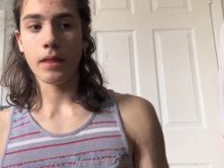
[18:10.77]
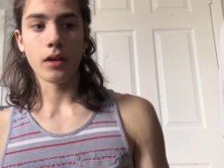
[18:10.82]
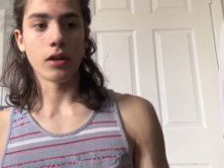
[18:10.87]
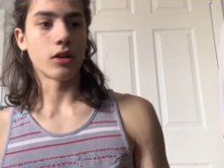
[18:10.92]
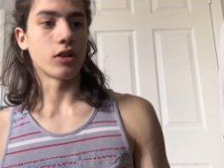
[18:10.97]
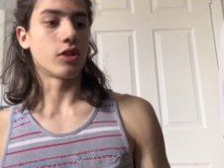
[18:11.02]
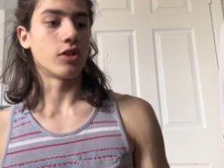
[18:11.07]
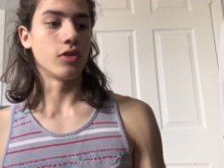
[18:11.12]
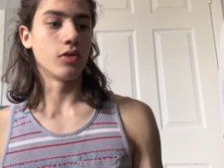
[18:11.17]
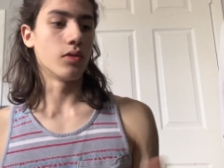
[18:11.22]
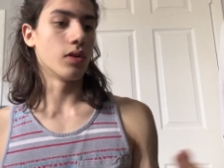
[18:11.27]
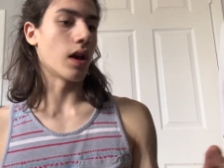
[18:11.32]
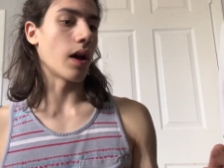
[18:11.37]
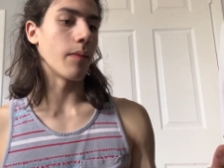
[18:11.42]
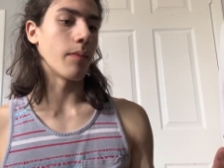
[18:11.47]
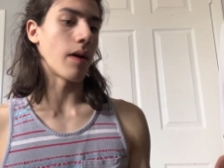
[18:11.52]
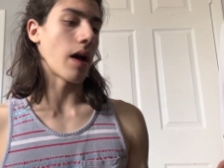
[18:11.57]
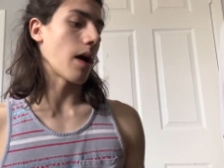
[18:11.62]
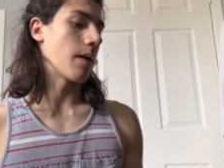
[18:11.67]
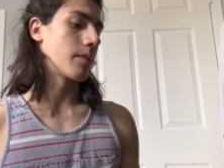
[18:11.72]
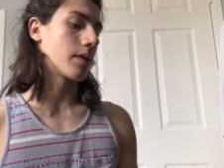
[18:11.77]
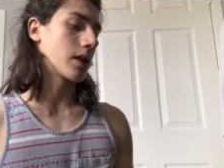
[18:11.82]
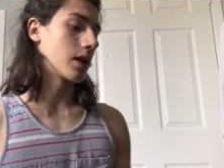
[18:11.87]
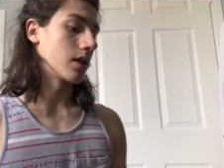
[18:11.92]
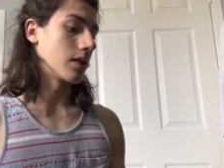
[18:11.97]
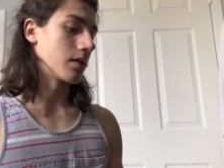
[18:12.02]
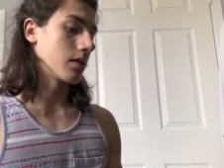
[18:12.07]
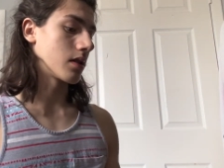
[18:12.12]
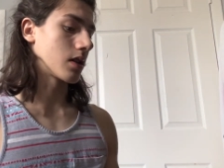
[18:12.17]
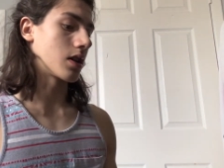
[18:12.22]
Soon, I'm I'm
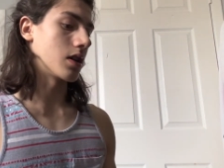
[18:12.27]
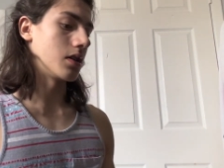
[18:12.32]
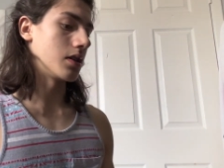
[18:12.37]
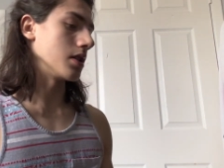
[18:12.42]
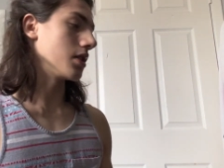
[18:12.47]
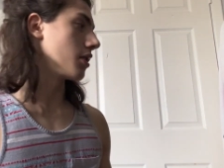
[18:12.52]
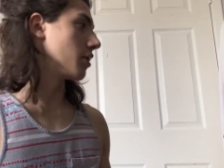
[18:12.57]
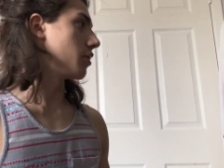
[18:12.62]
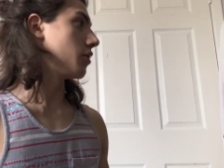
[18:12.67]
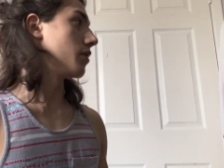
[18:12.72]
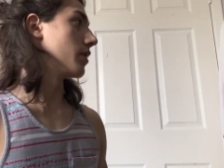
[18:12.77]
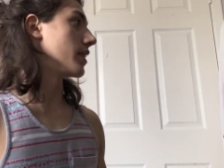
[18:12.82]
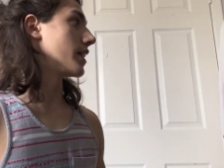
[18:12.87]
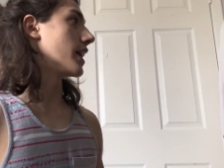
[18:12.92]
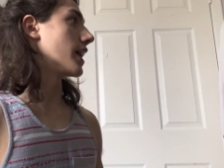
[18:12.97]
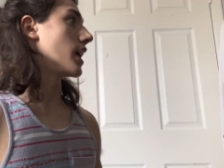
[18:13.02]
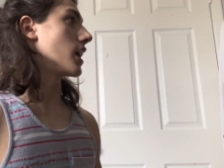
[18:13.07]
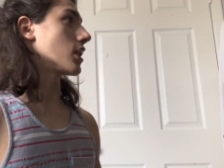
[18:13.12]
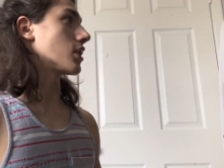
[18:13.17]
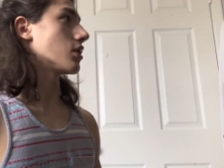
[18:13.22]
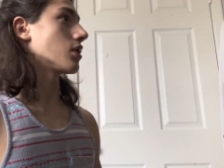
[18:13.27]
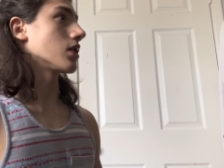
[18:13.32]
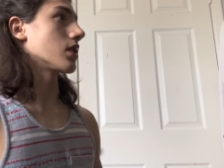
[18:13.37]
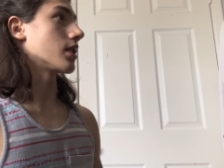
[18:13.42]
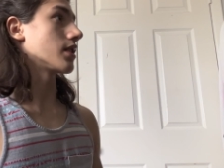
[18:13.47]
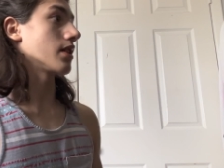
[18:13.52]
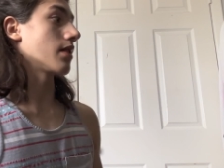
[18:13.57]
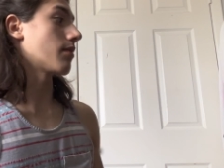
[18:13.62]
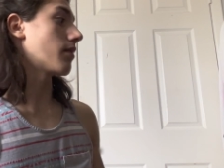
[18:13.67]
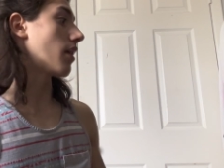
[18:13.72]
gonna continue doing that actually, cause
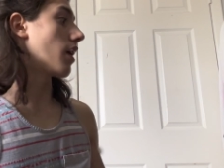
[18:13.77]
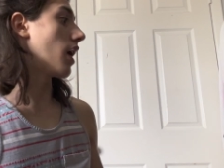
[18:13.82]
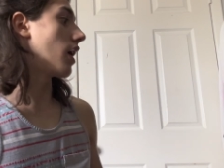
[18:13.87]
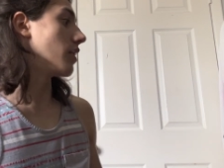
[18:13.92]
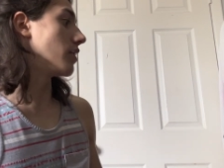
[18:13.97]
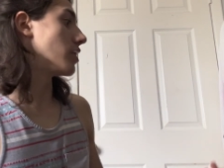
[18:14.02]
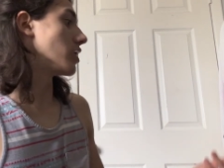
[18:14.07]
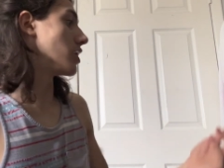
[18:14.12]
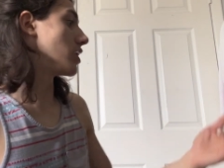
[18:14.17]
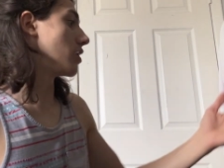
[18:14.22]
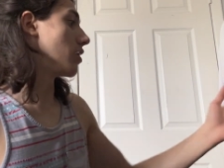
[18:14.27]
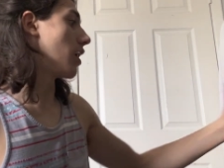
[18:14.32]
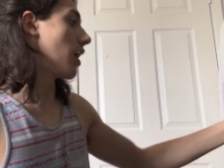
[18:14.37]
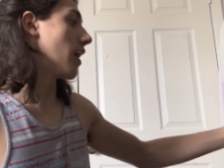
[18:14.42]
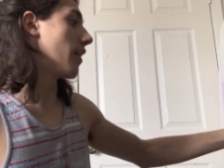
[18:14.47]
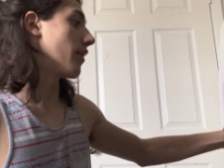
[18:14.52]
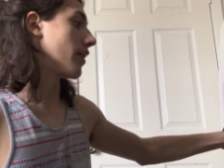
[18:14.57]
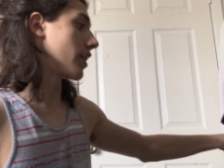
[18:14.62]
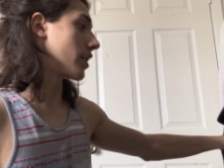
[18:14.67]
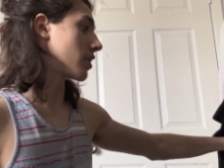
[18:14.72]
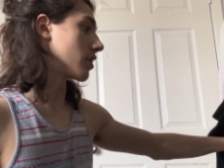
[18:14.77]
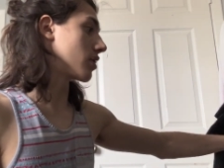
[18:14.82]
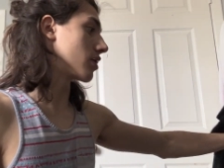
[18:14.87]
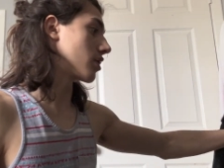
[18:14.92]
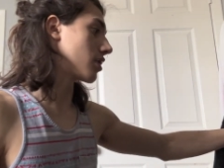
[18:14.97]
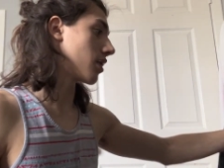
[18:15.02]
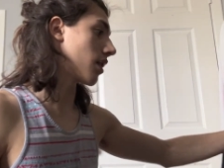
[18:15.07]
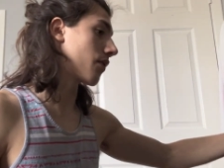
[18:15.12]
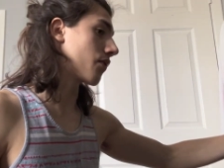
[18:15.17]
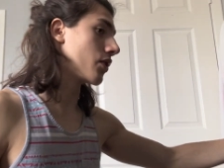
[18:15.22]
I'm not. I still have like a ton of
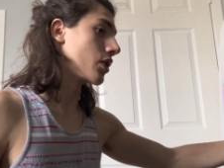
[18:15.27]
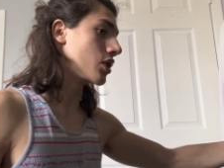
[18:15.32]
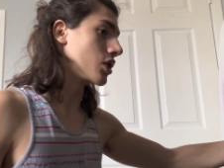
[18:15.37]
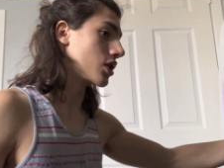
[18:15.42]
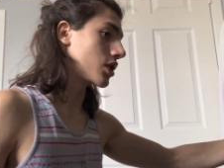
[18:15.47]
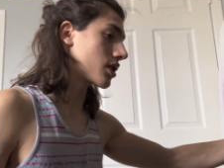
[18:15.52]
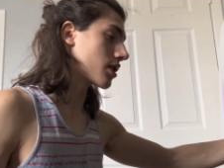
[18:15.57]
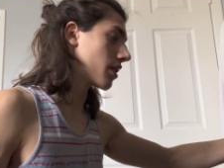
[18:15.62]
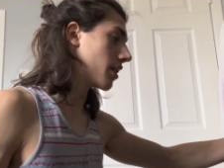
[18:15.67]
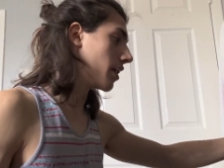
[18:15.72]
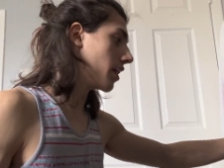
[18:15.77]
stuff that just